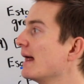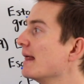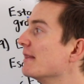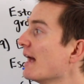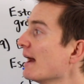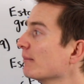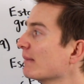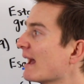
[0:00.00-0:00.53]

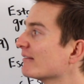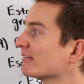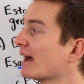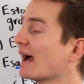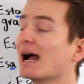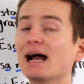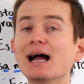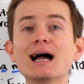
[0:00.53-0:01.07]
Then we have
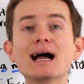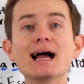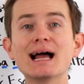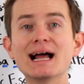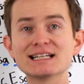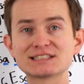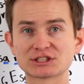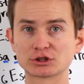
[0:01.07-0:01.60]

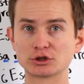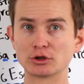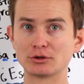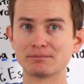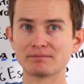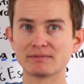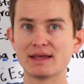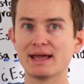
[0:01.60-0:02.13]
esto.
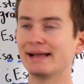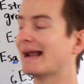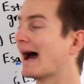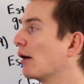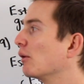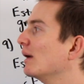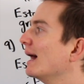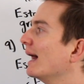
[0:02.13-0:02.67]

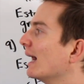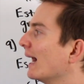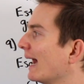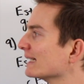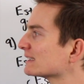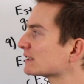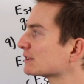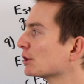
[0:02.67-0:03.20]
Now,
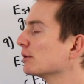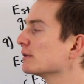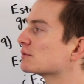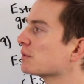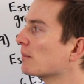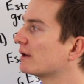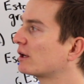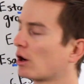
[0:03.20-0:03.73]
esto is
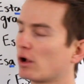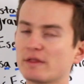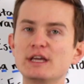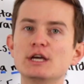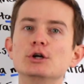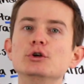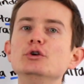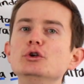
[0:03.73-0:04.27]
what we call
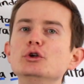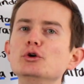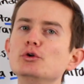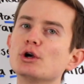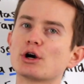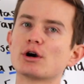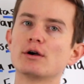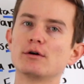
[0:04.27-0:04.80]
the
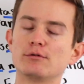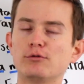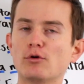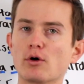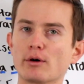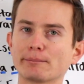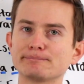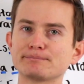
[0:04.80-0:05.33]
neuter
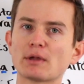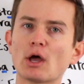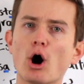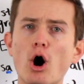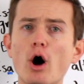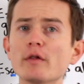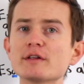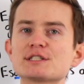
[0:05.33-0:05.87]
form.
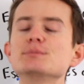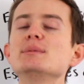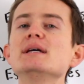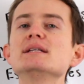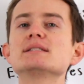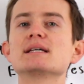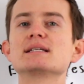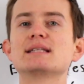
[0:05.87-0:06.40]
All this
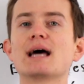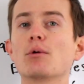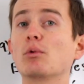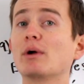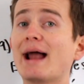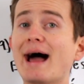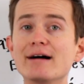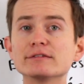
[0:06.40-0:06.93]
means is that
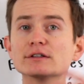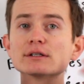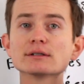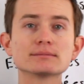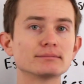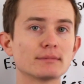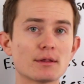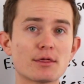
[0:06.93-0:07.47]

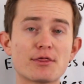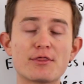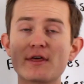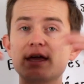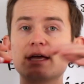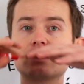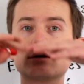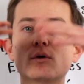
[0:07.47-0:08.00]
whatever
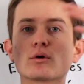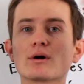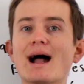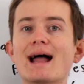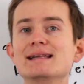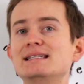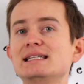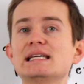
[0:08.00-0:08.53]
thing or
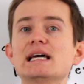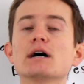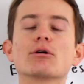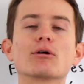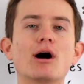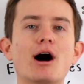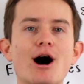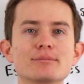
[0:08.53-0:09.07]
idea
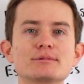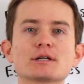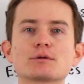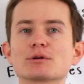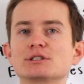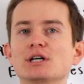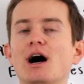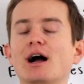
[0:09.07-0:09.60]
or object
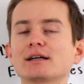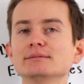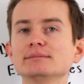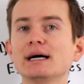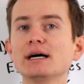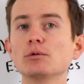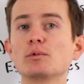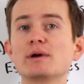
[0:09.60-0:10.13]
we're talking
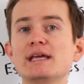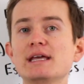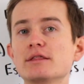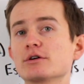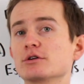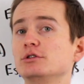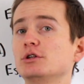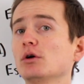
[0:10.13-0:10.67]
about, we
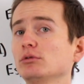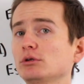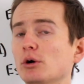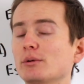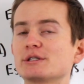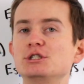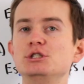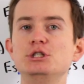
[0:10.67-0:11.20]
either don't
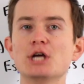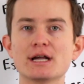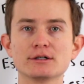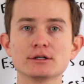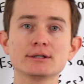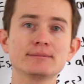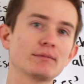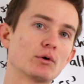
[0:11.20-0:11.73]
know its
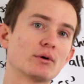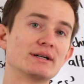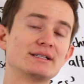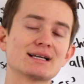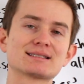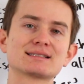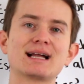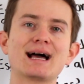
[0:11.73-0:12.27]
gender or it
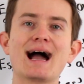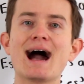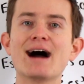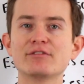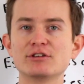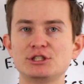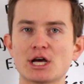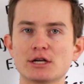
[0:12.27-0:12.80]
doesn't
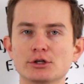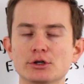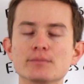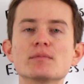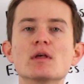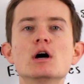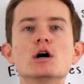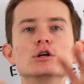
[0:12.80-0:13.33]
have a gender.
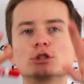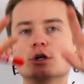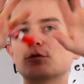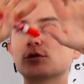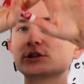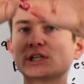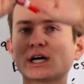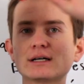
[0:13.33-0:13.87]
So if
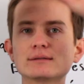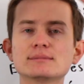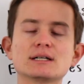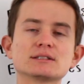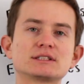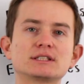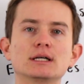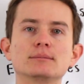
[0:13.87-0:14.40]
we're talking
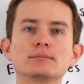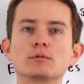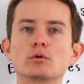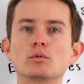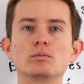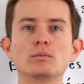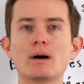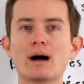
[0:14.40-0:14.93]
about some
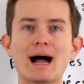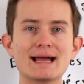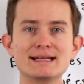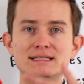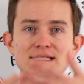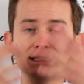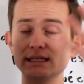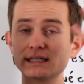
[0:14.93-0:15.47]

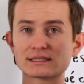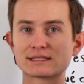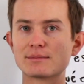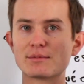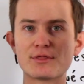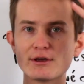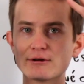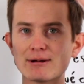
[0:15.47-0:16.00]
idea,
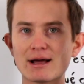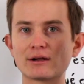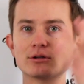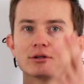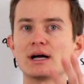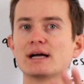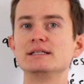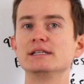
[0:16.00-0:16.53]
some
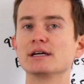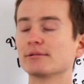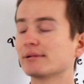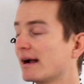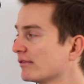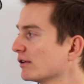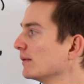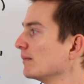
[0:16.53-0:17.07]
theoretical idea,
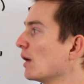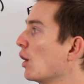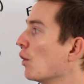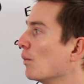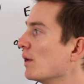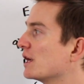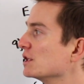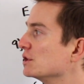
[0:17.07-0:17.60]
whatever,
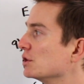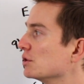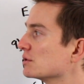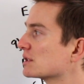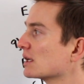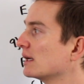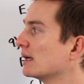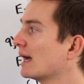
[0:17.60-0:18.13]
we could
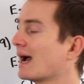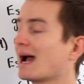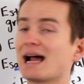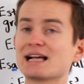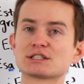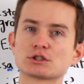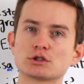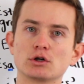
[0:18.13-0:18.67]
use
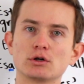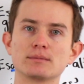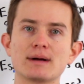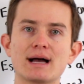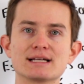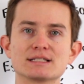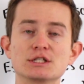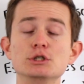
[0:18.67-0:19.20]
esto
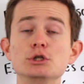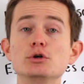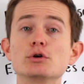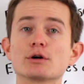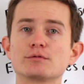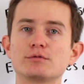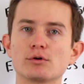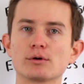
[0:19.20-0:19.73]
as the
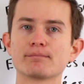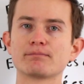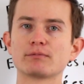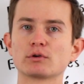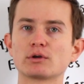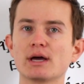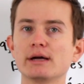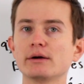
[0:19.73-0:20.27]
neuter form,
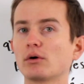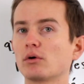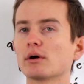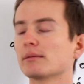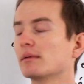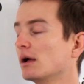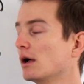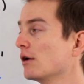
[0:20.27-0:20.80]
okay?
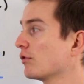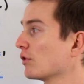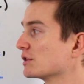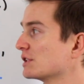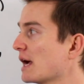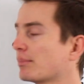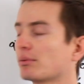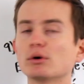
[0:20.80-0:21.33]
Or, for
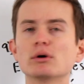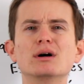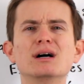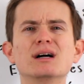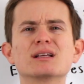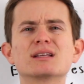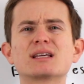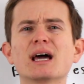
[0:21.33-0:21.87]
example,
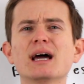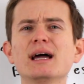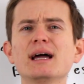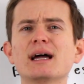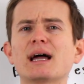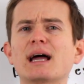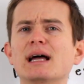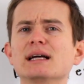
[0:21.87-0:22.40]
¿qué
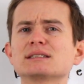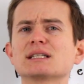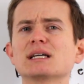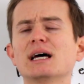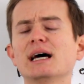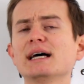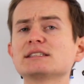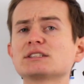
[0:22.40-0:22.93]
es
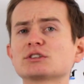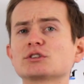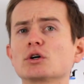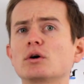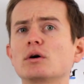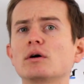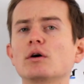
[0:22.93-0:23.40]
esto?